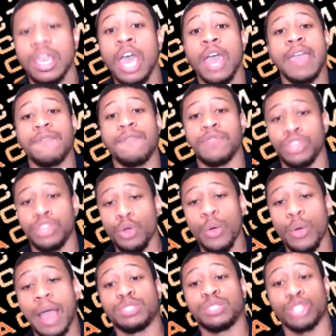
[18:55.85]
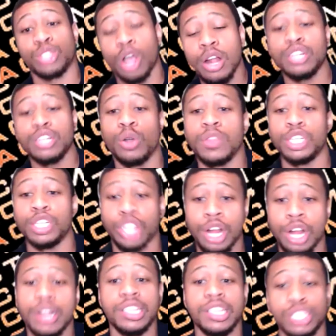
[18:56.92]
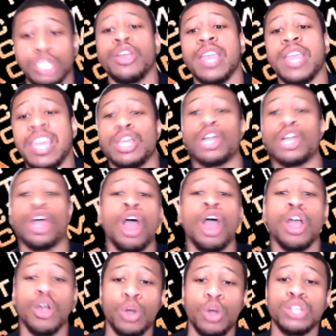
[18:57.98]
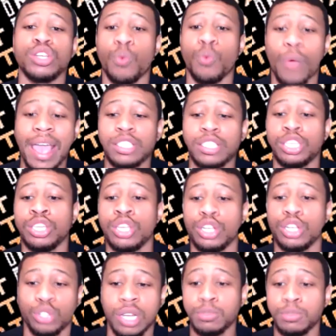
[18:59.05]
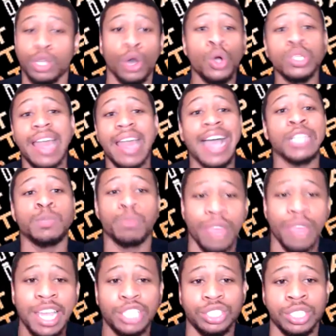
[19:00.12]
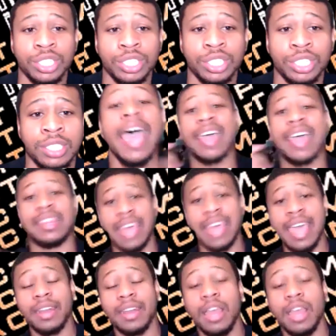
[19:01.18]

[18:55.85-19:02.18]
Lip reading: If you have started on the journey, so you're in the car on your way to your dreams, goals, and aspirations, and then